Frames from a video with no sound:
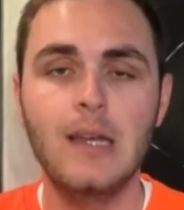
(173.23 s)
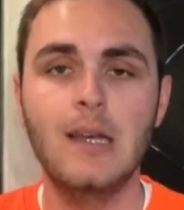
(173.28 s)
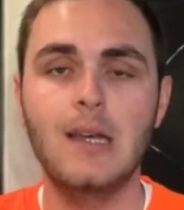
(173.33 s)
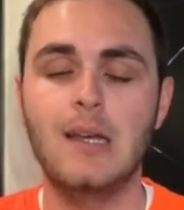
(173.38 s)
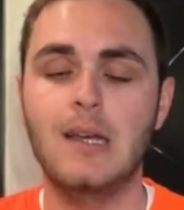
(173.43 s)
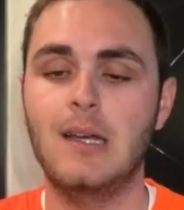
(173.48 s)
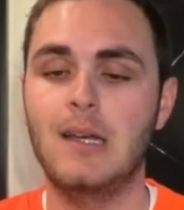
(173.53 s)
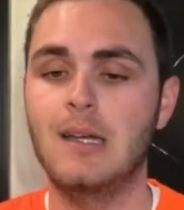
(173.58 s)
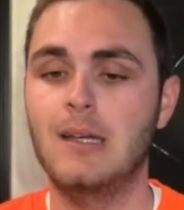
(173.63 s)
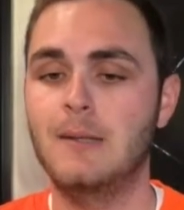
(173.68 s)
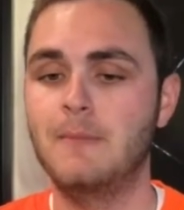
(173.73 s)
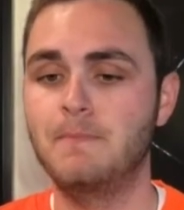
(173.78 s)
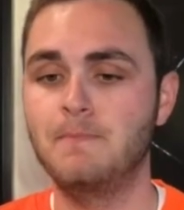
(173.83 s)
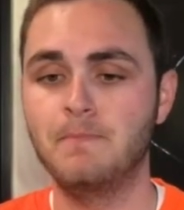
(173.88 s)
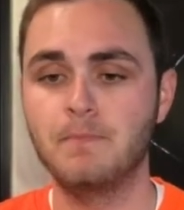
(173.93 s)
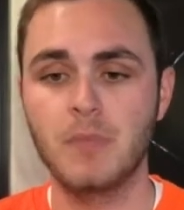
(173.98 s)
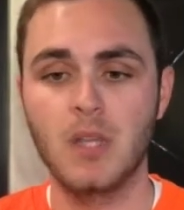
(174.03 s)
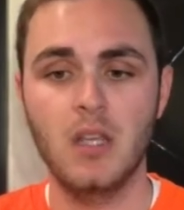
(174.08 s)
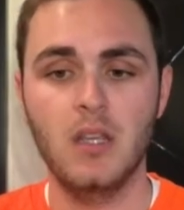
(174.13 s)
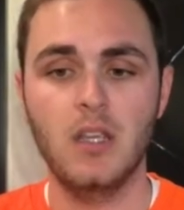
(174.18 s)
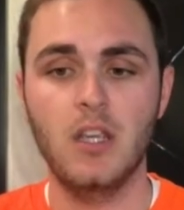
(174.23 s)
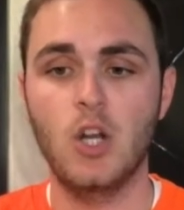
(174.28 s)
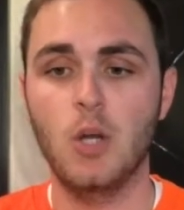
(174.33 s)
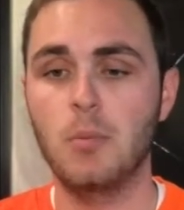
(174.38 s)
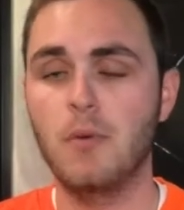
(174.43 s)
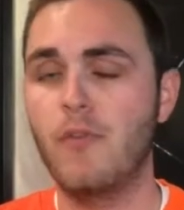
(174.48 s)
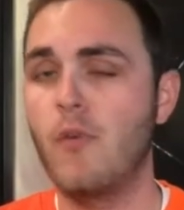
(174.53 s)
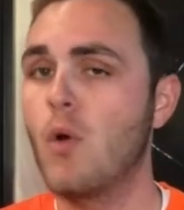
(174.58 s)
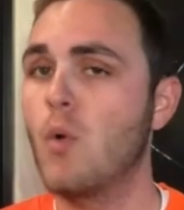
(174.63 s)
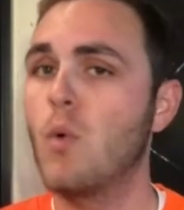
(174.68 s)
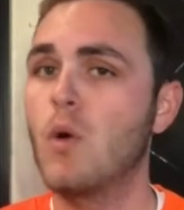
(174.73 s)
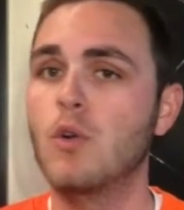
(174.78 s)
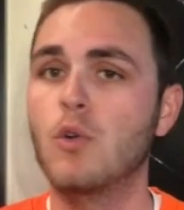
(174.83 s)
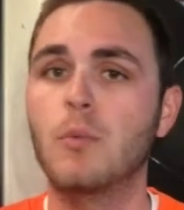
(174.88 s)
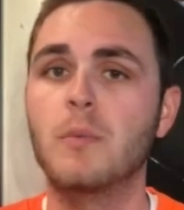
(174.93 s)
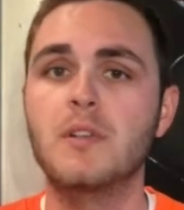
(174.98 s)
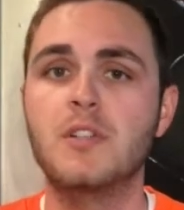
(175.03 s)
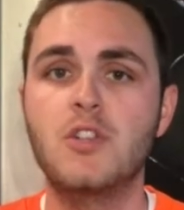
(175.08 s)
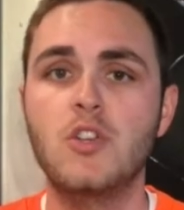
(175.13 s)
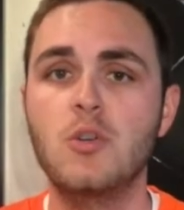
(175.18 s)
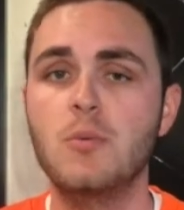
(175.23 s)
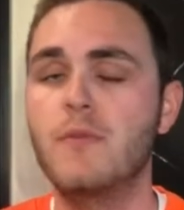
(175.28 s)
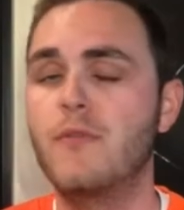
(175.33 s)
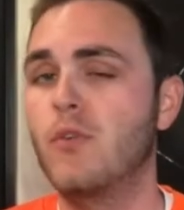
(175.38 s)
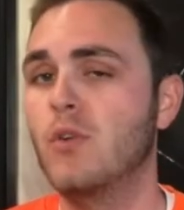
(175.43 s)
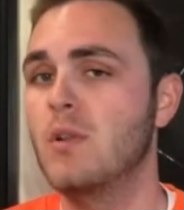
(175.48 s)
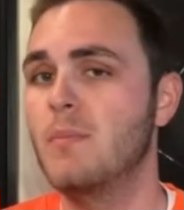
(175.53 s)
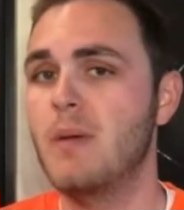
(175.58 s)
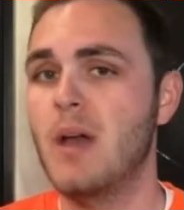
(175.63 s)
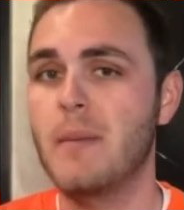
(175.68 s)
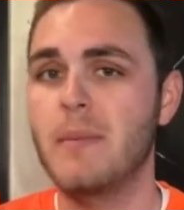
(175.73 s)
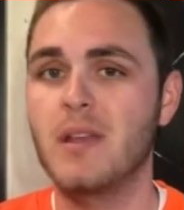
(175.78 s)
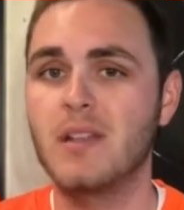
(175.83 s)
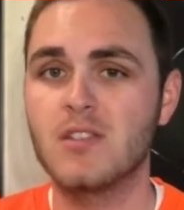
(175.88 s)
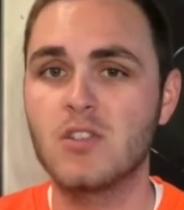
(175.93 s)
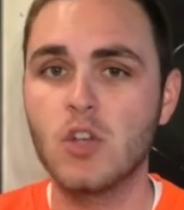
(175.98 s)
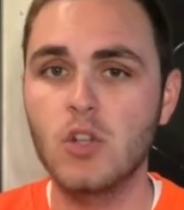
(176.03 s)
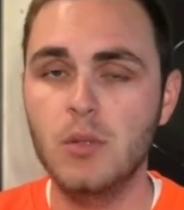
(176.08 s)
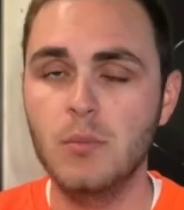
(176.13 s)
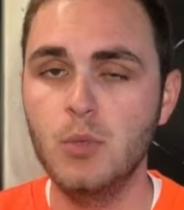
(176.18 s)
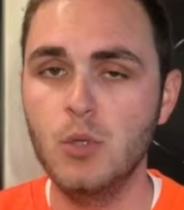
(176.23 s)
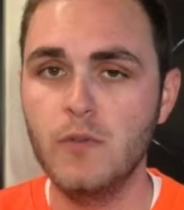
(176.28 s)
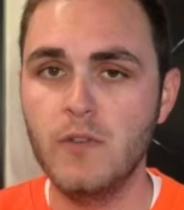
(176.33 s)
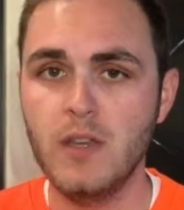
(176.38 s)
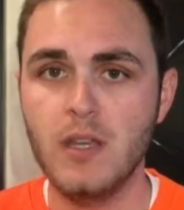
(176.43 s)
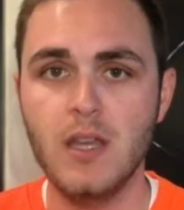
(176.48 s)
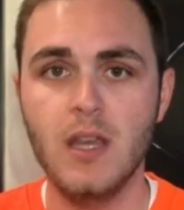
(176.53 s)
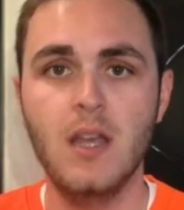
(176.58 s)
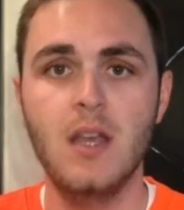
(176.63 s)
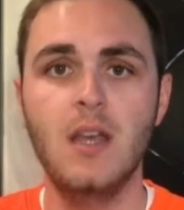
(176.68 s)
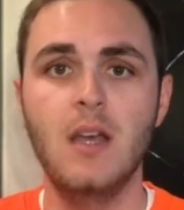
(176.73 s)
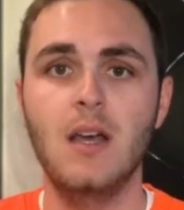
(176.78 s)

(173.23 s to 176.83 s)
Before Wonder Woman 2, before the Batman solo movie.